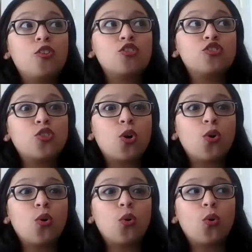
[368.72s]

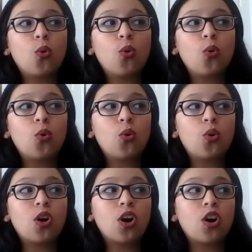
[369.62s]
so
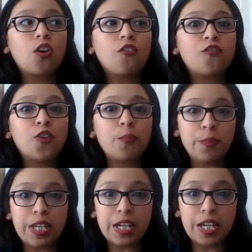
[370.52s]
for
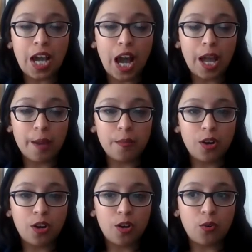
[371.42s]
me, I'm
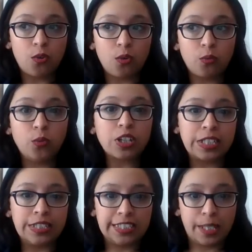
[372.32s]
a
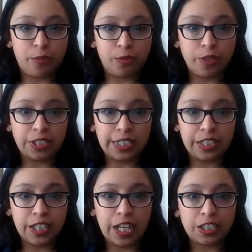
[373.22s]
working disabled
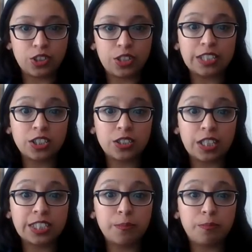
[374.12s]
person, and so
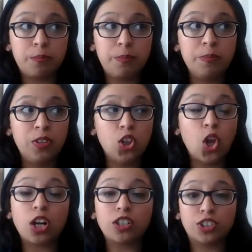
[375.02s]
that's a
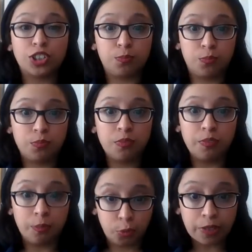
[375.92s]
large
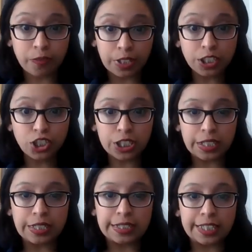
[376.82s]
privilege
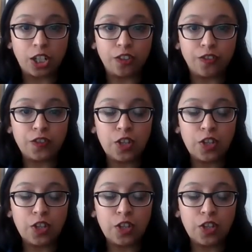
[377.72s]
in itself.